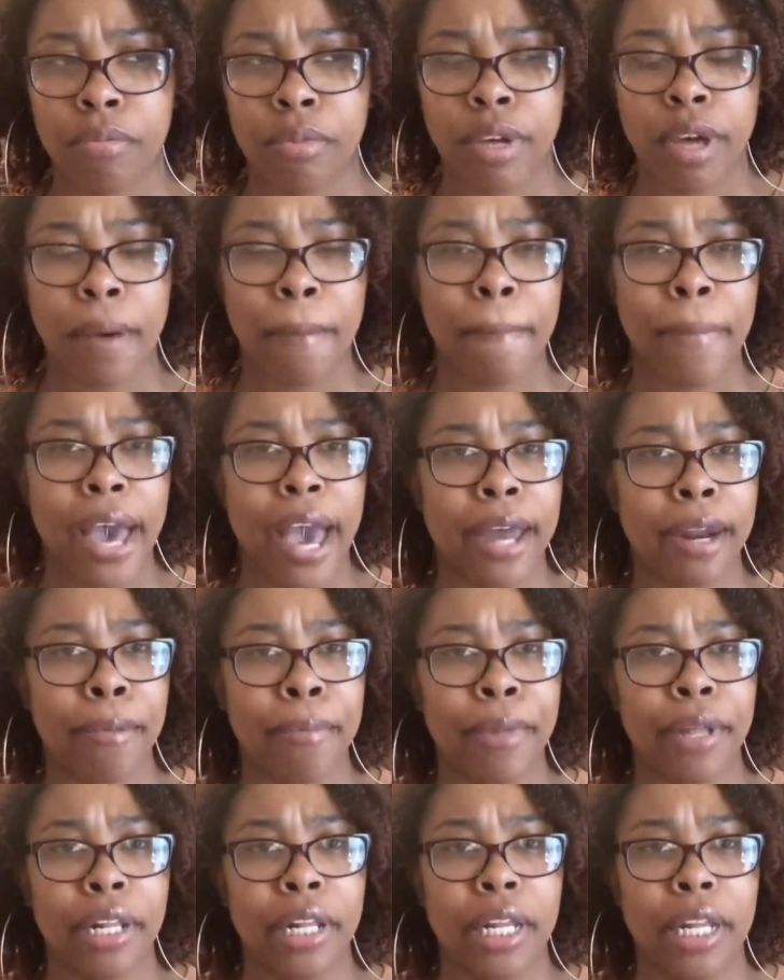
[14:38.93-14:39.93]

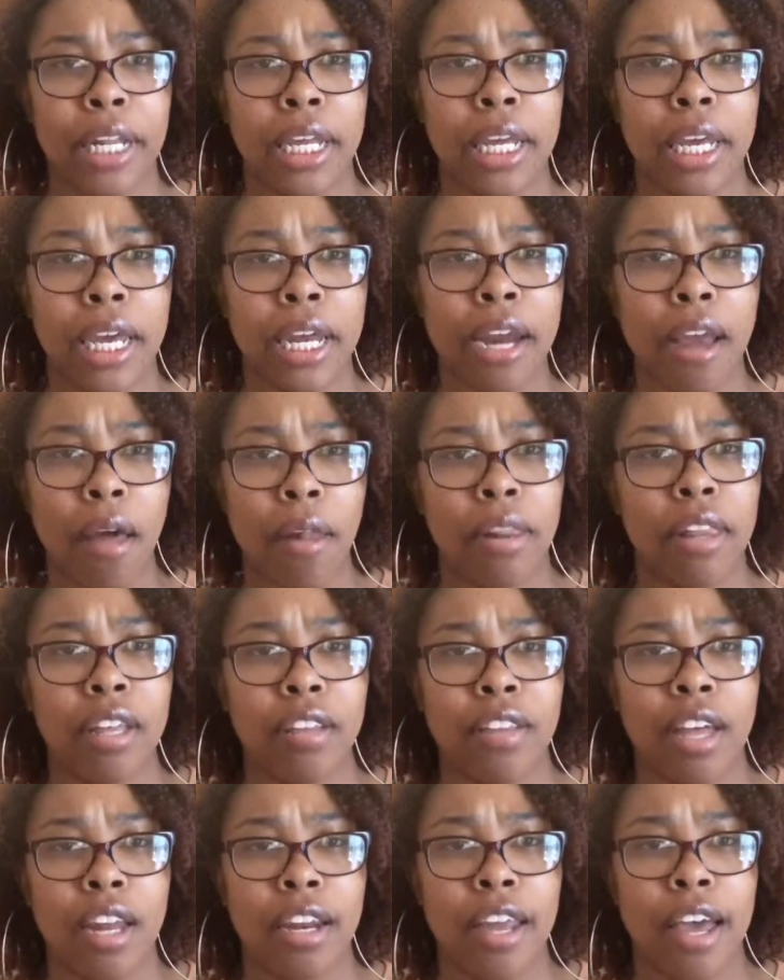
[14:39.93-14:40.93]
compatibility, and I'll leave
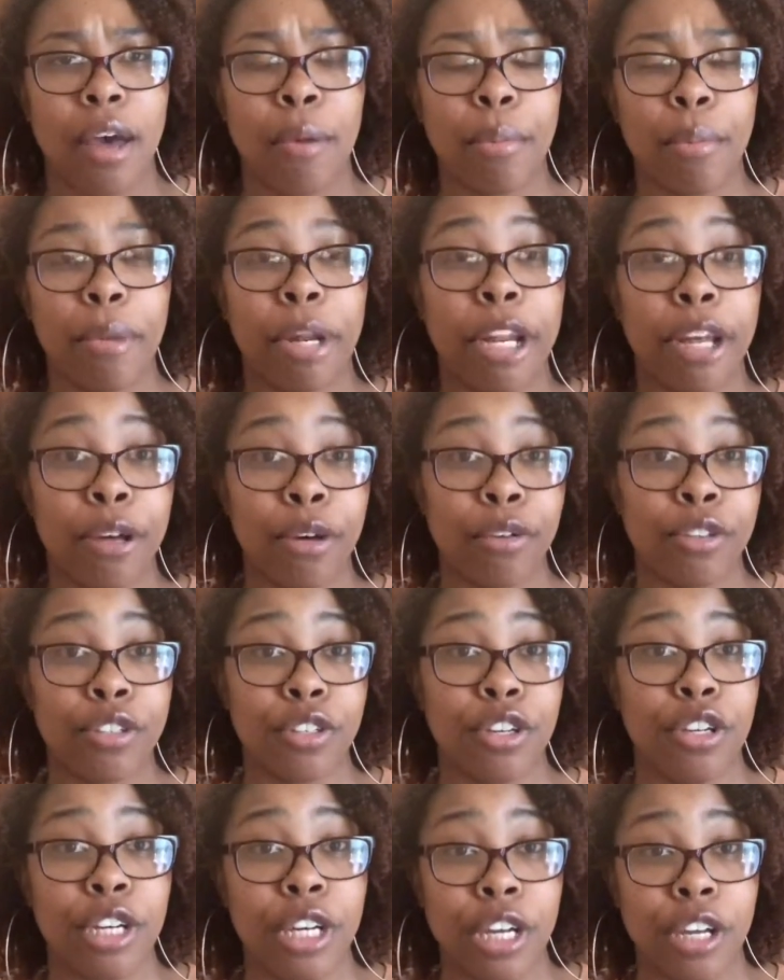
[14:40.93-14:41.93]
that down below
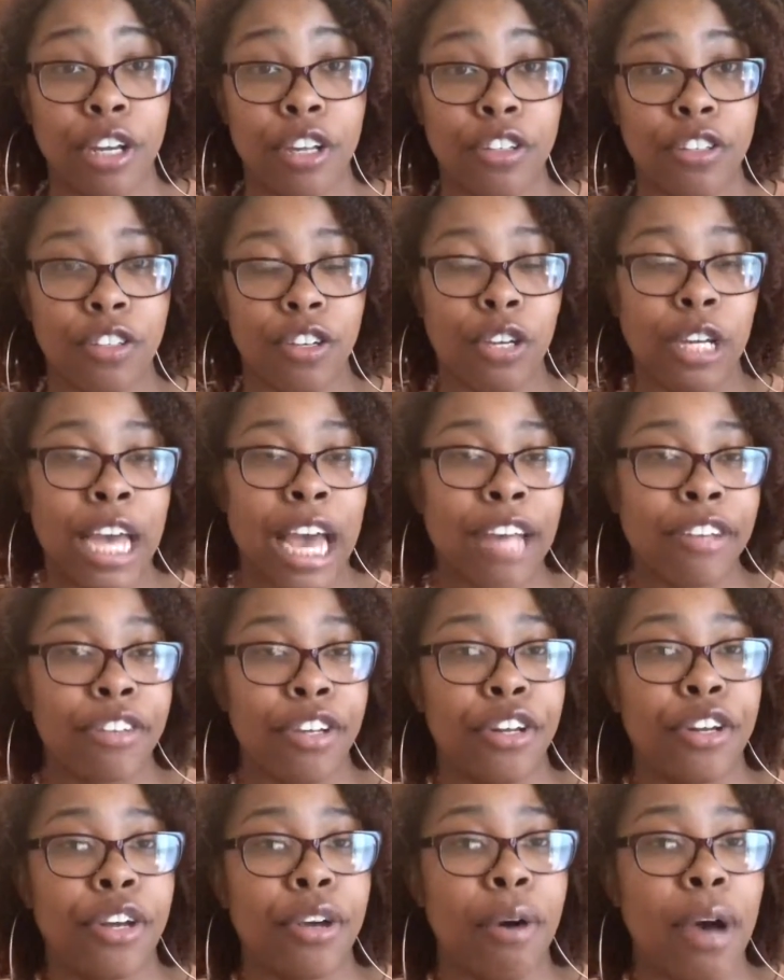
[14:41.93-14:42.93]
so you guys
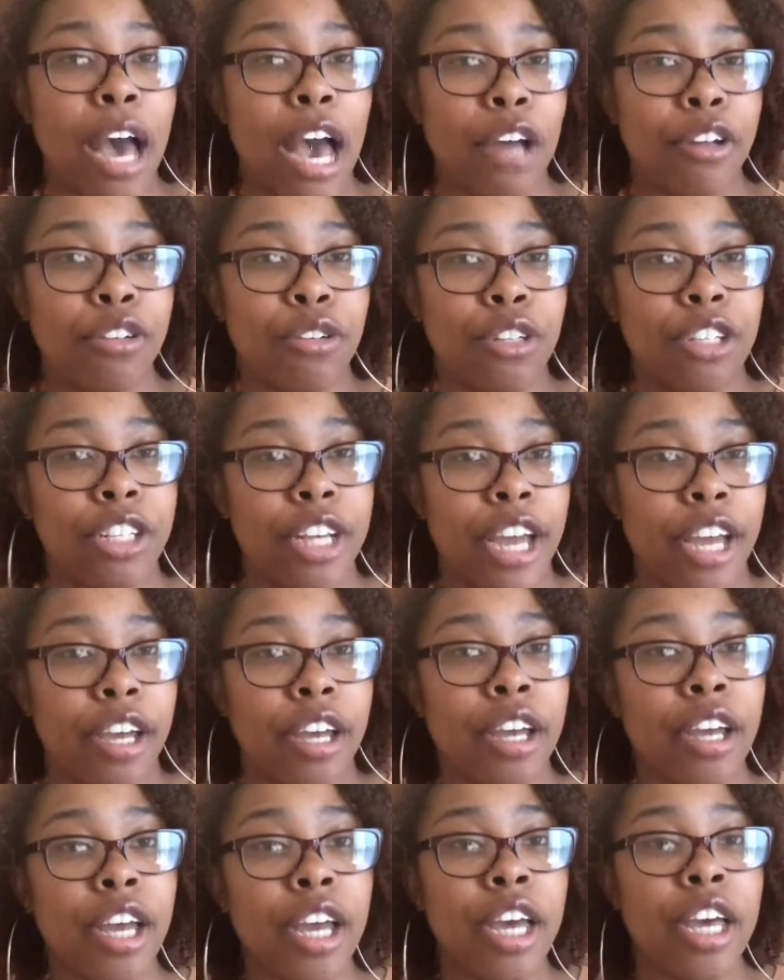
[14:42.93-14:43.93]
can know how to
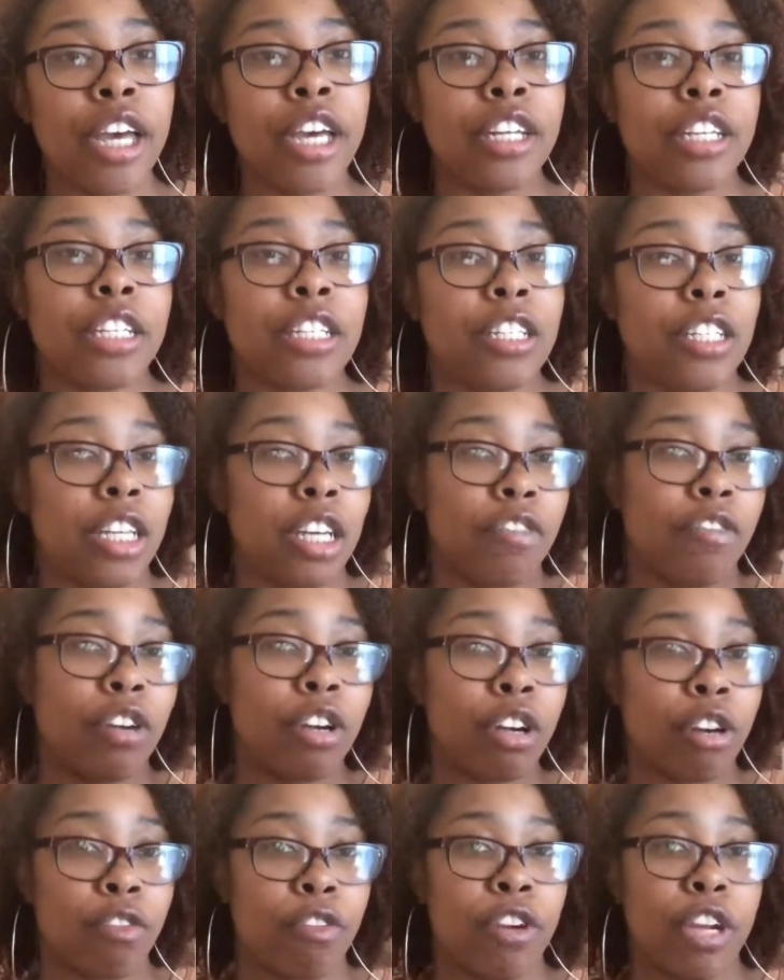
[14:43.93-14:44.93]
check to see if your
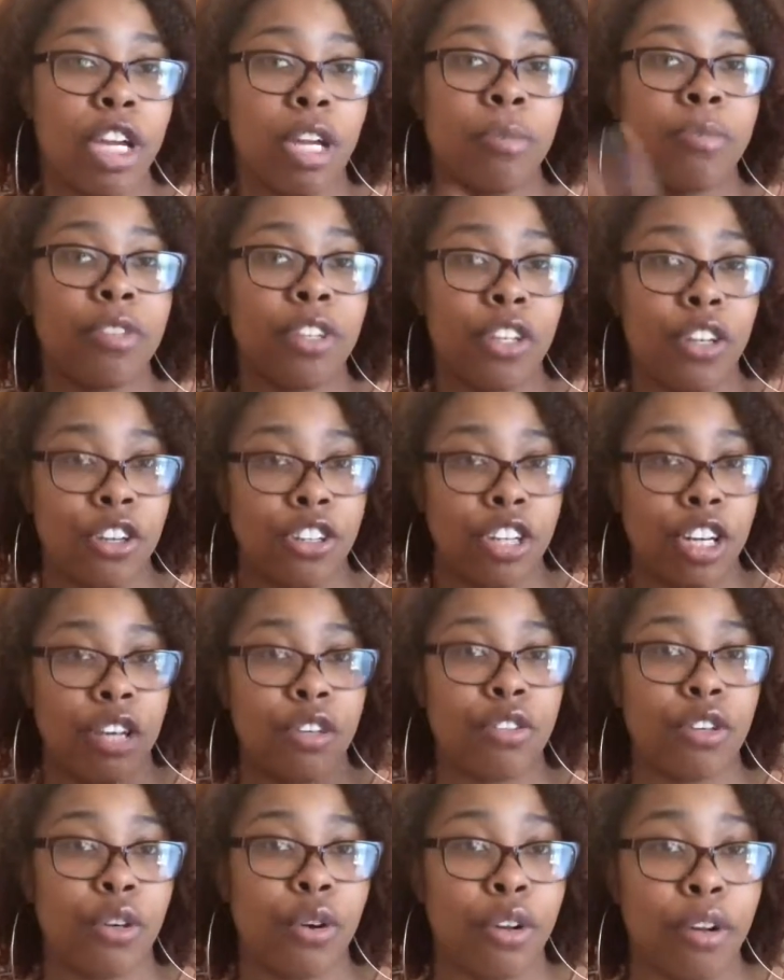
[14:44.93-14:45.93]
creams and your
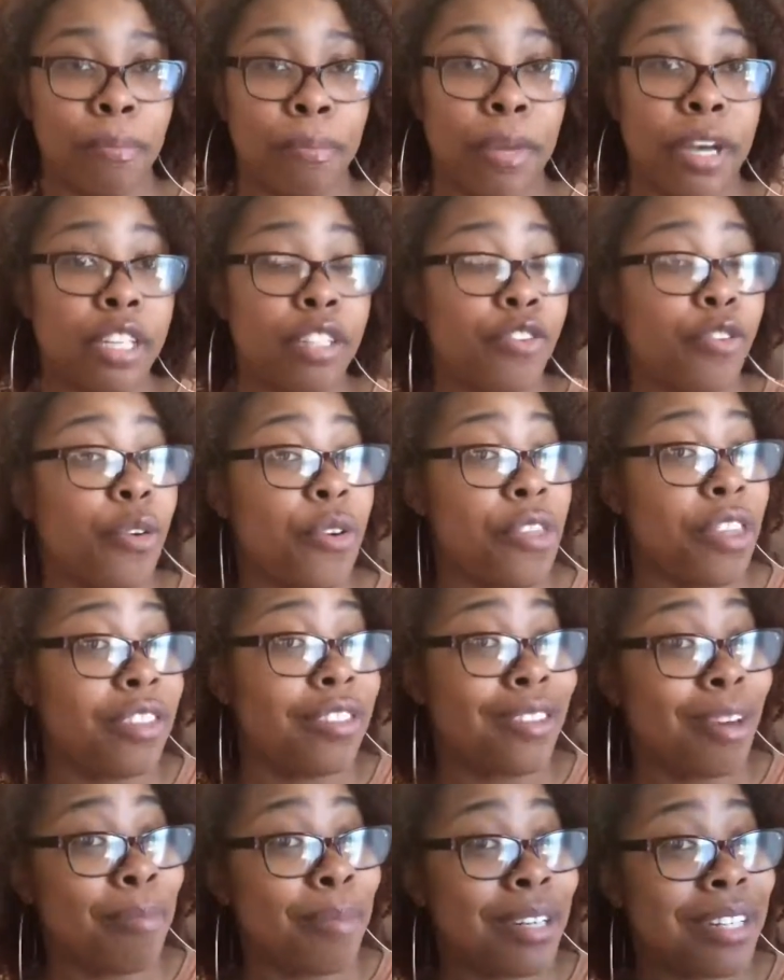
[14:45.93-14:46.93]
gel are going to mix for the
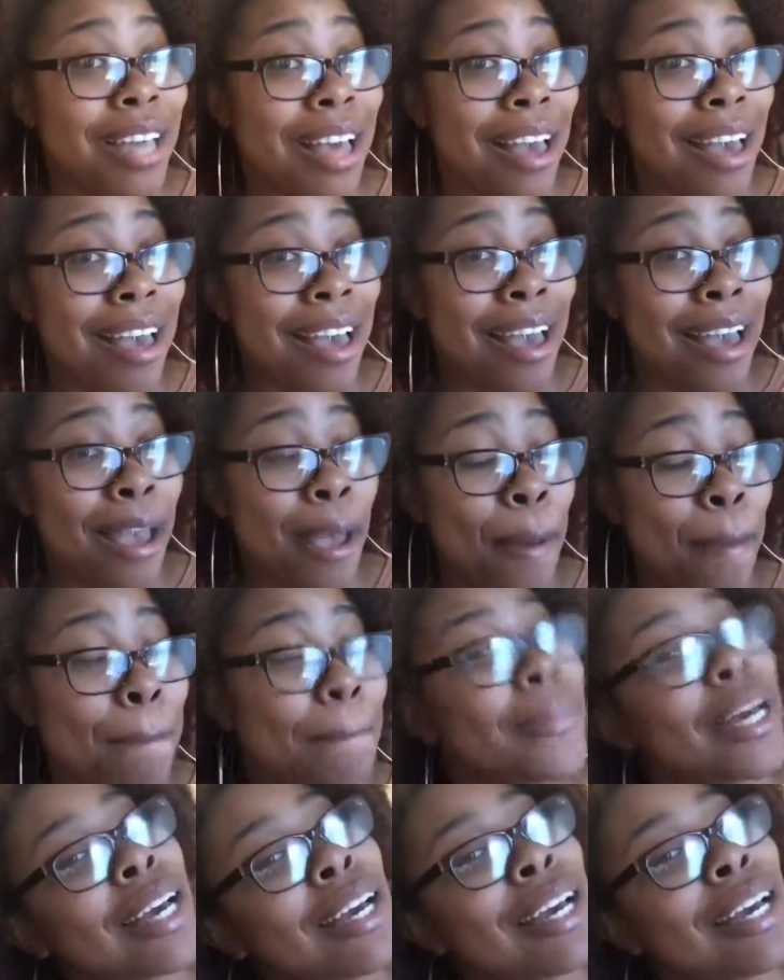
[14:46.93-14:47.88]
summertime.